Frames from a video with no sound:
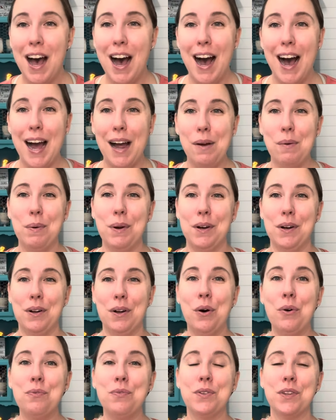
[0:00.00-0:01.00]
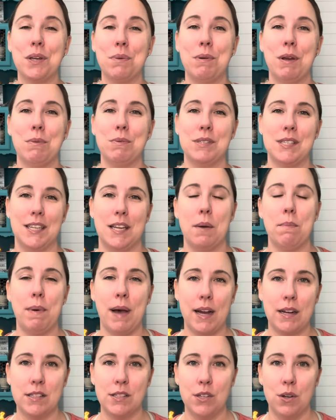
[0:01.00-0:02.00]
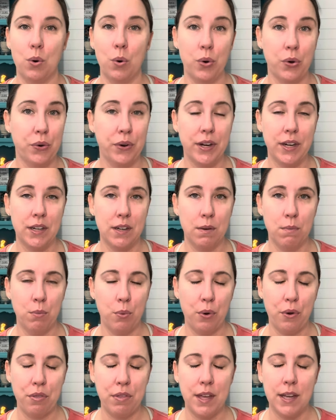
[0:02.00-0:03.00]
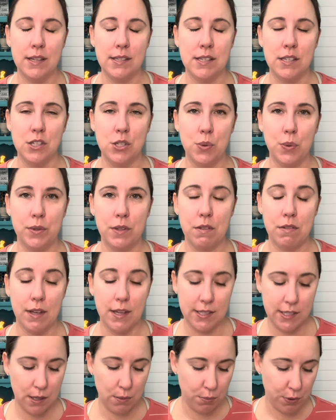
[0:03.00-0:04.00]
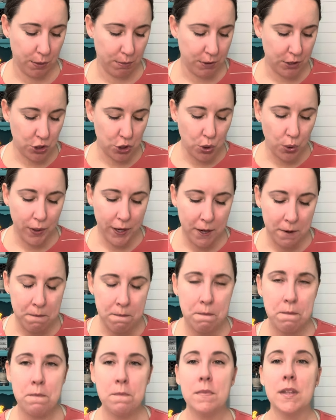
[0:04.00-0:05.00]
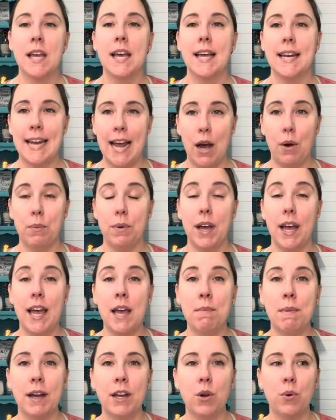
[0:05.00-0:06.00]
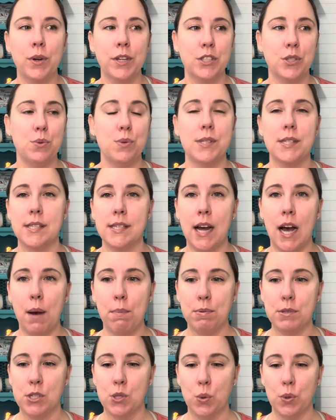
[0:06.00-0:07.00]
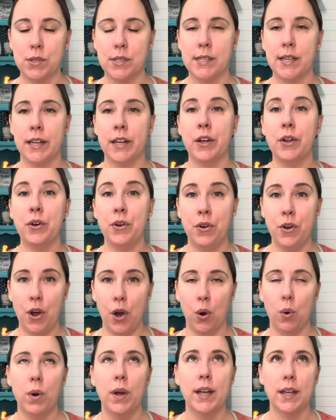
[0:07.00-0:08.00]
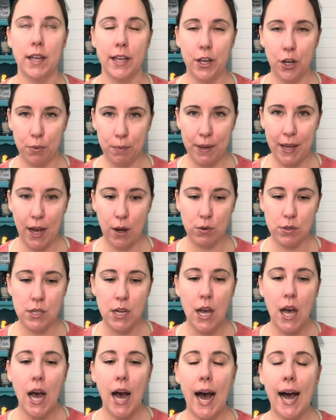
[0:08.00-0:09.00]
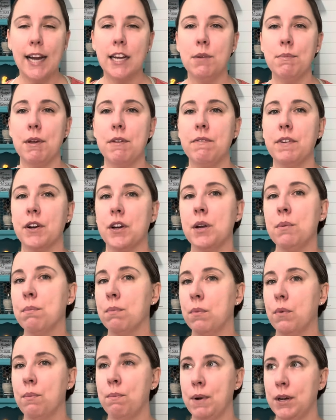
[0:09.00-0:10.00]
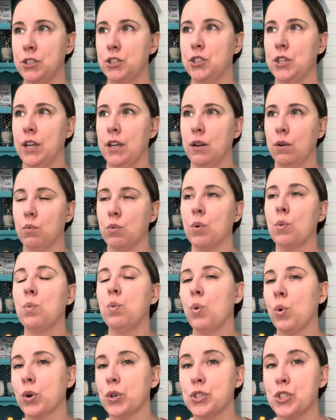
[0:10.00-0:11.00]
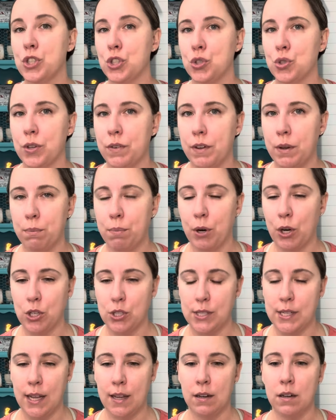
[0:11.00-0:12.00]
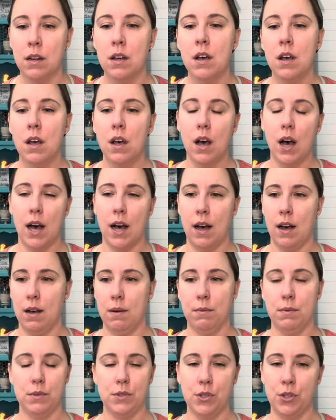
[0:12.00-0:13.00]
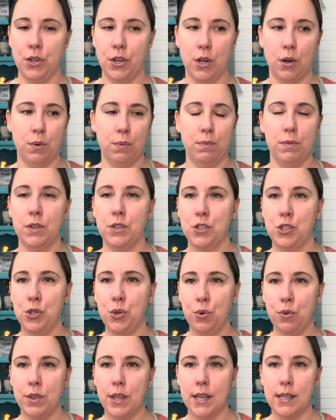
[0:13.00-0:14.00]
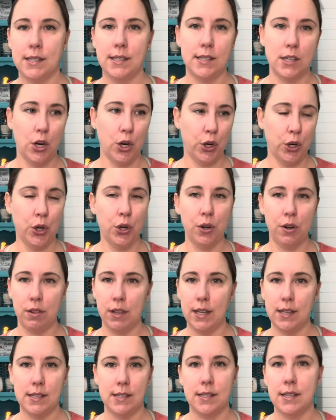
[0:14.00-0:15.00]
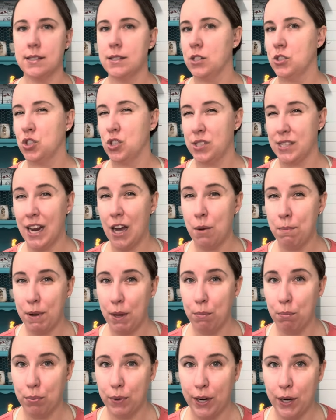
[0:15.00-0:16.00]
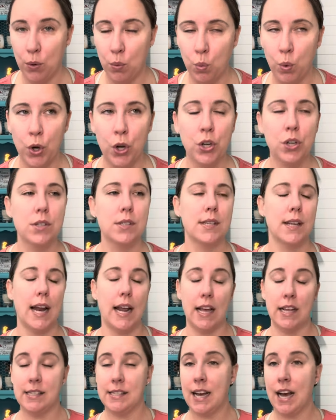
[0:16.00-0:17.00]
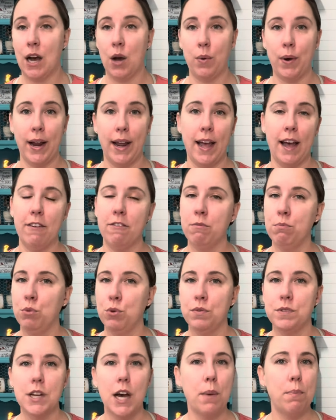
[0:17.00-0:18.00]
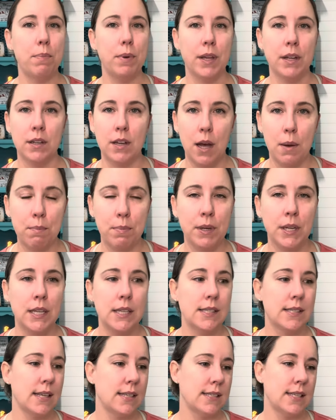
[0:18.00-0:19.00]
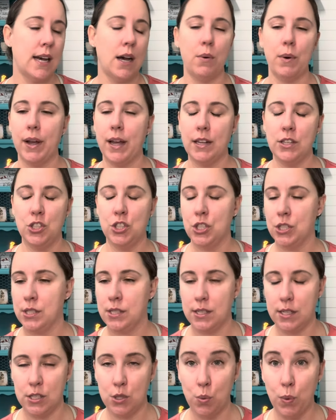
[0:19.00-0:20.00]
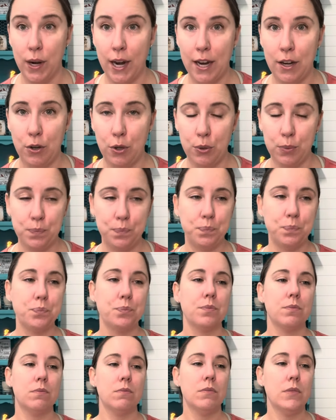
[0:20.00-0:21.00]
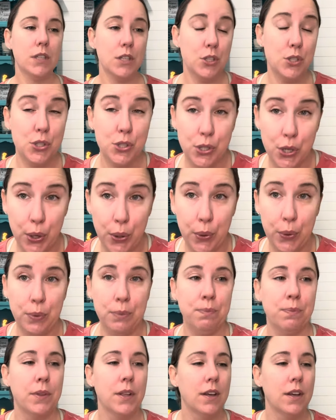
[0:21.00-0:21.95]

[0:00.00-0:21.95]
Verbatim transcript: I will hopefully be able to get back to ordering more things and doing the things that bring me joy. Now, am I going to stop sourcing? No, hear me out. I am a very much a rewards driven person. Um, you know, do this, earn this. This is just how my brain works. It's how I have moved up in companies. That's how I, it's just, it's what I do. So